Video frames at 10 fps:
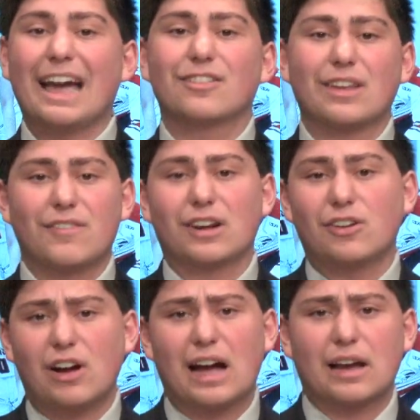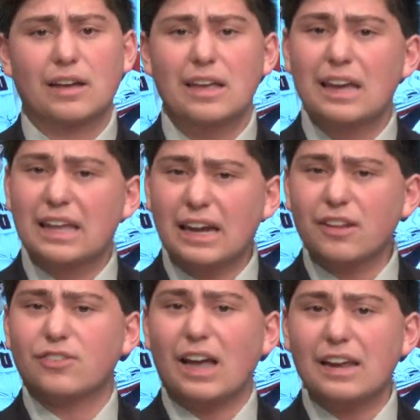at 7 o'clock. And on a
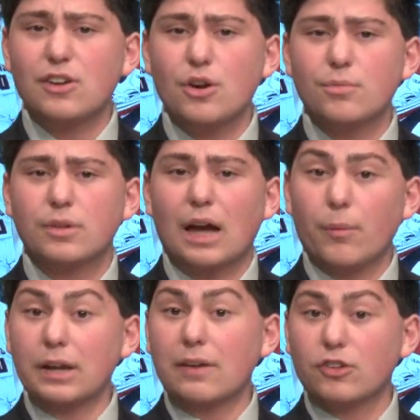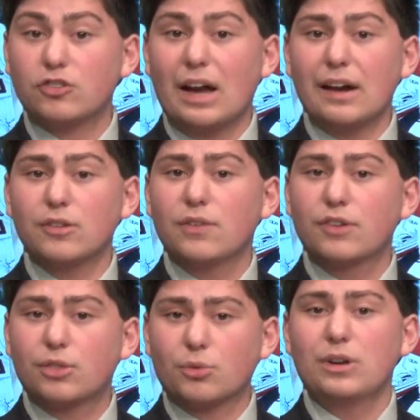side note, I want to give a shout out to the
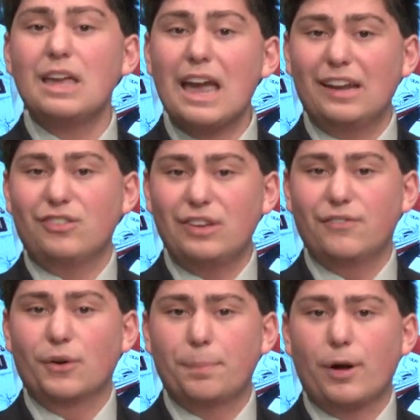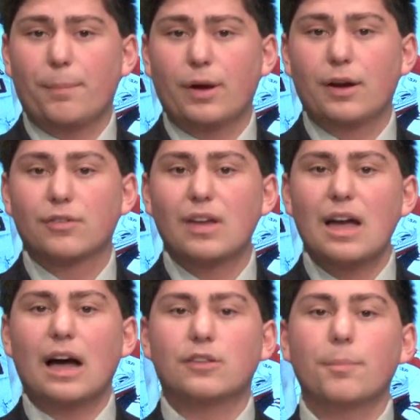3 NC football players
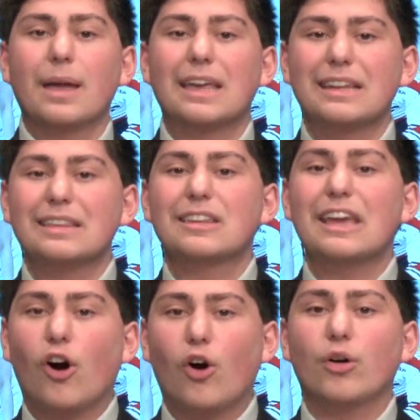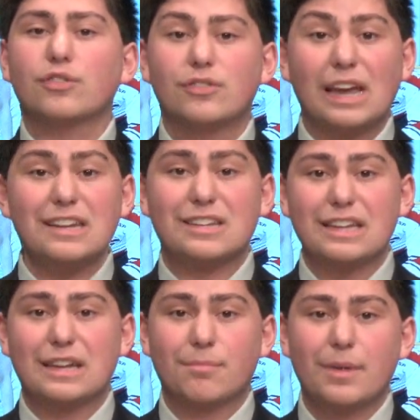to making the All-State
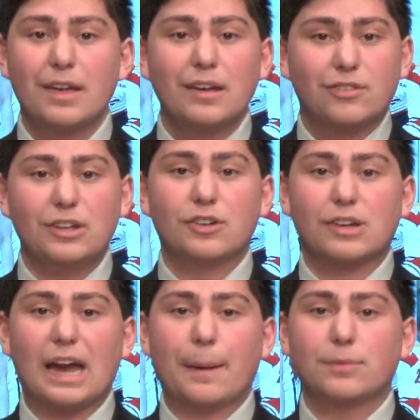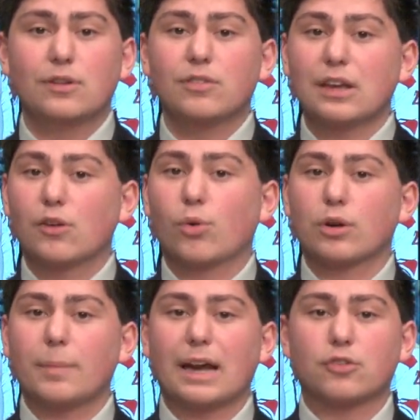team. Senior captains in
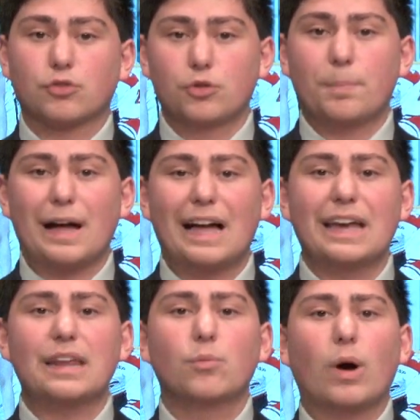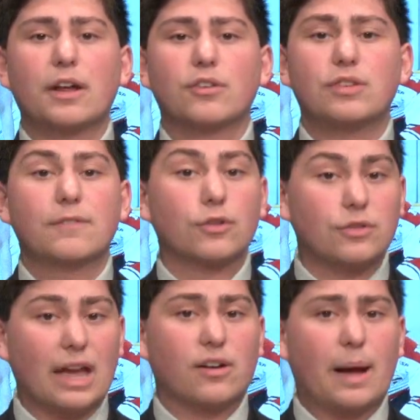quarterback Drew Pine and wide receiver
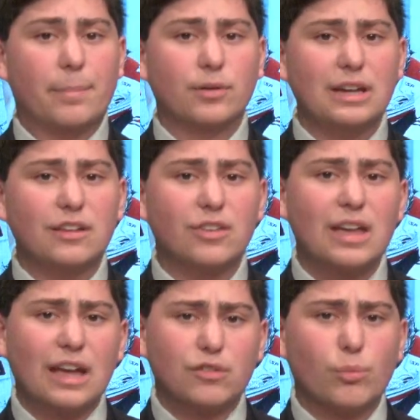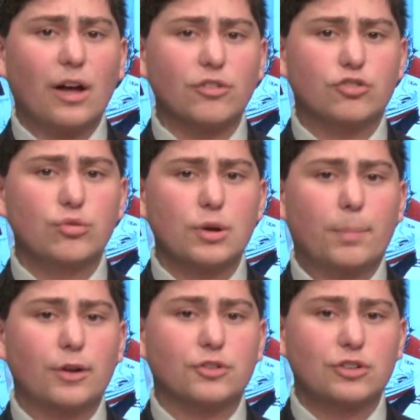Zach LaPolice, as well as junior
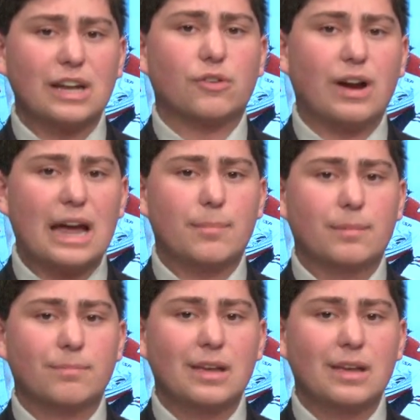punter Nick Radman,